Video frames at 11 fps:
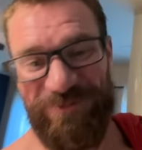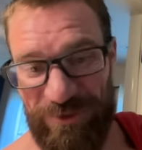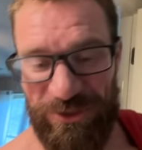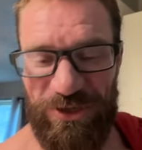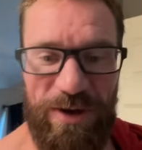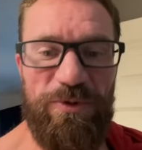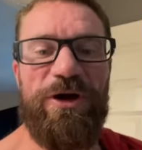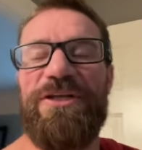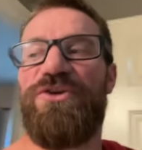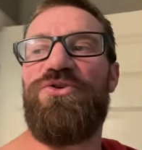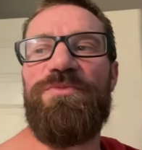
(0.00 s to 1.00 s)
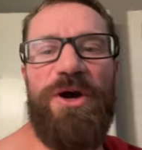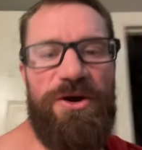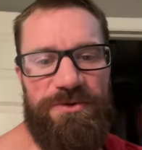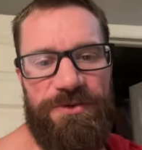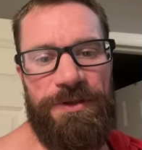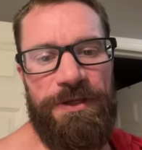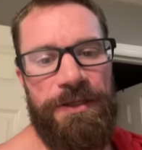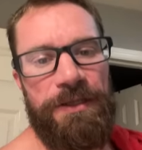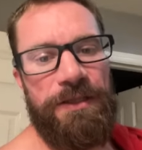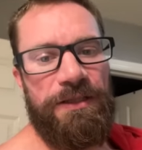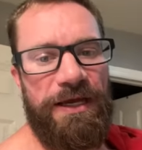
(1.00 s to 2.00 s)
So I'm going to do both.
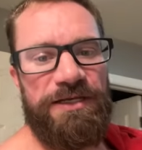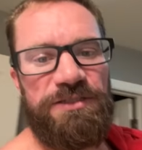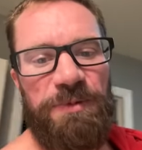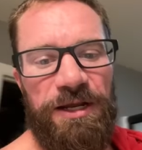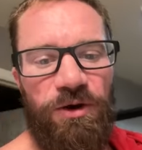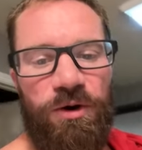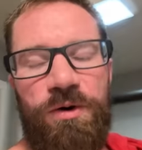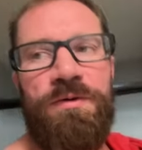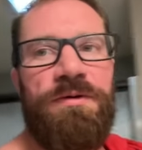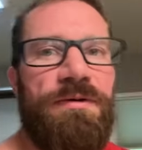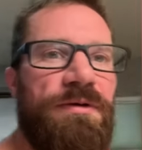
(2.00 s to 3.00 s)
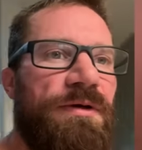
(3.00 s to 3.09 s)
That is my goal.